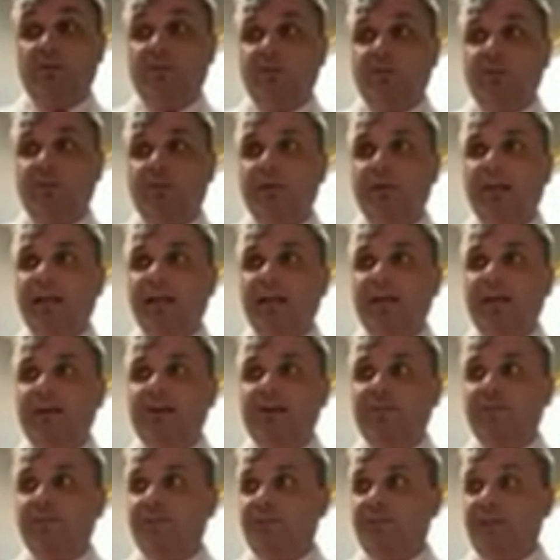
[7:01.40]
I mean,
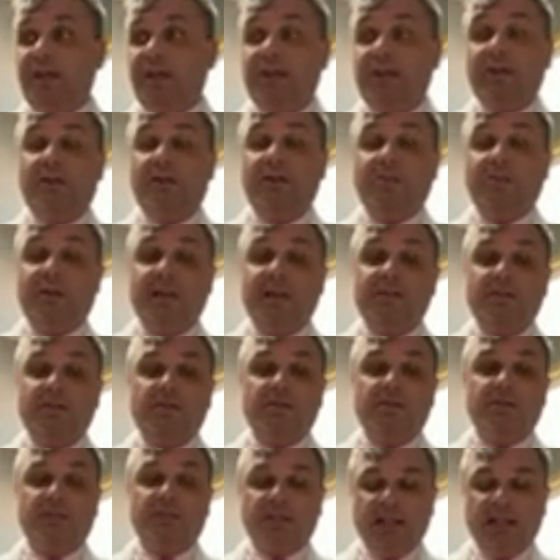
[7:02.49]
I couldn't imagine
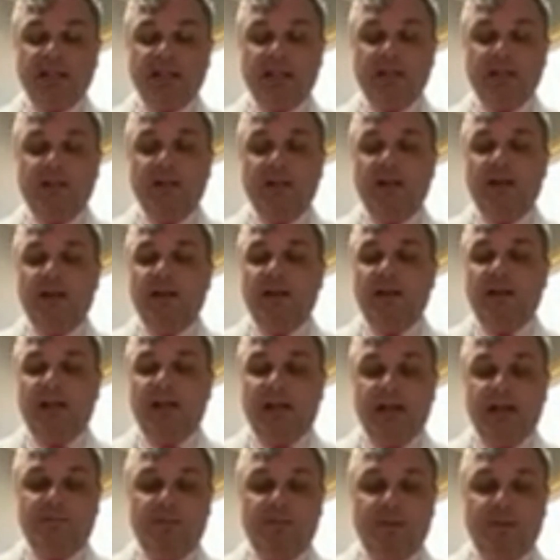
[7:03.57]
doing a shot
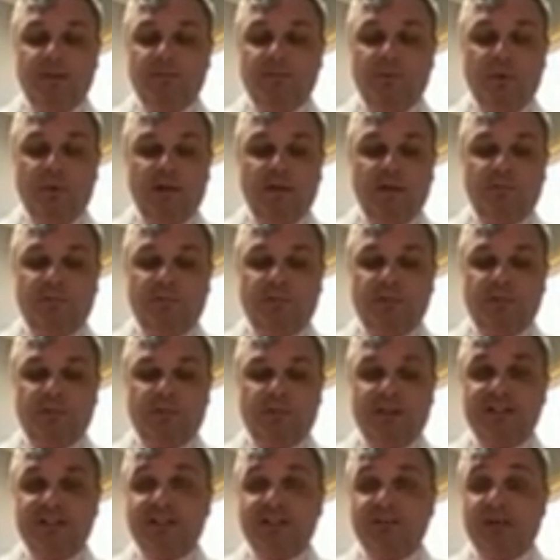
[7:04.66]
every week for the
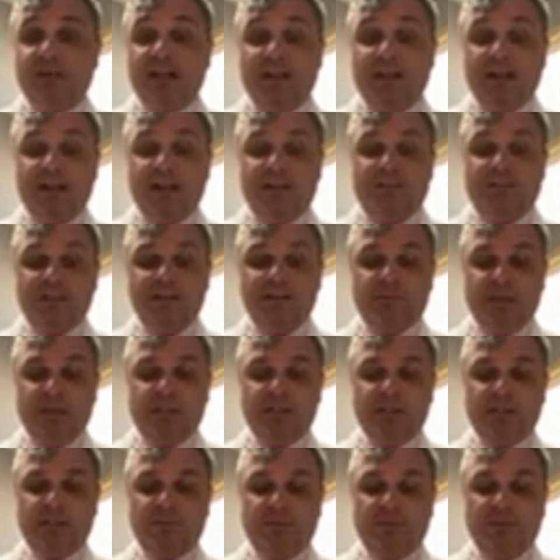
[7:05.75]
rest of my life,
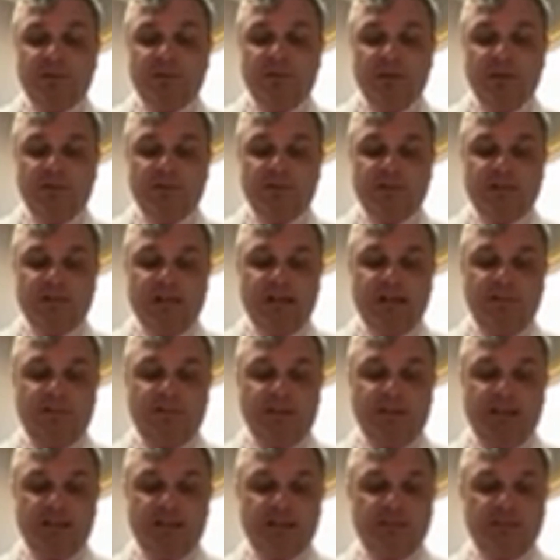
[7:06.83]
especially with the known side
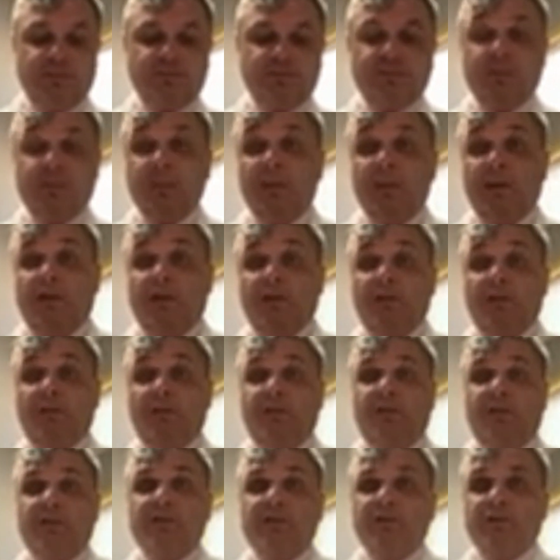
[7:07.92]
effects. You know, the
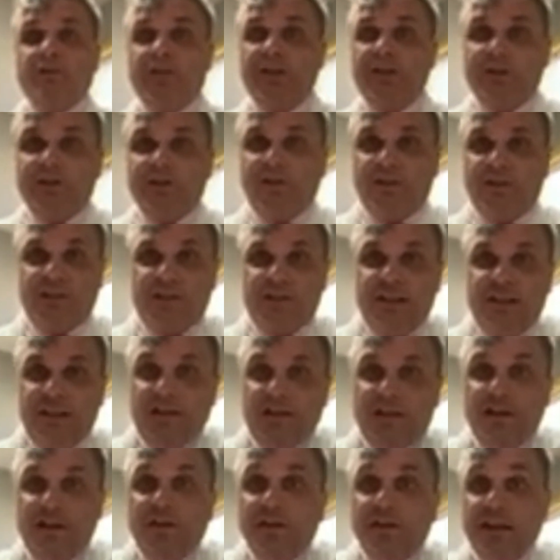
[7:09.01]
first creator, first
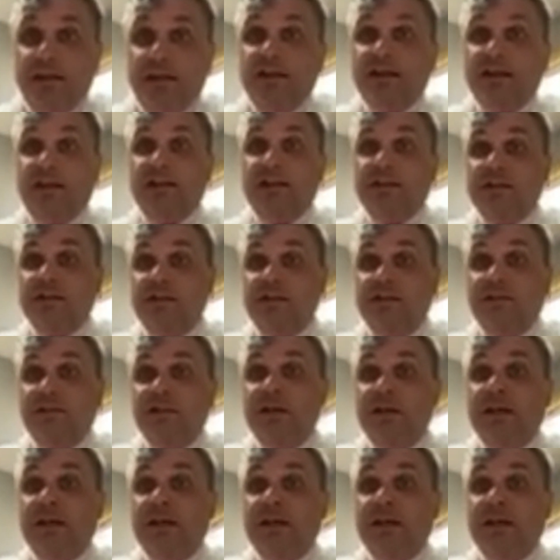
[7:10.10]
anything of any doctor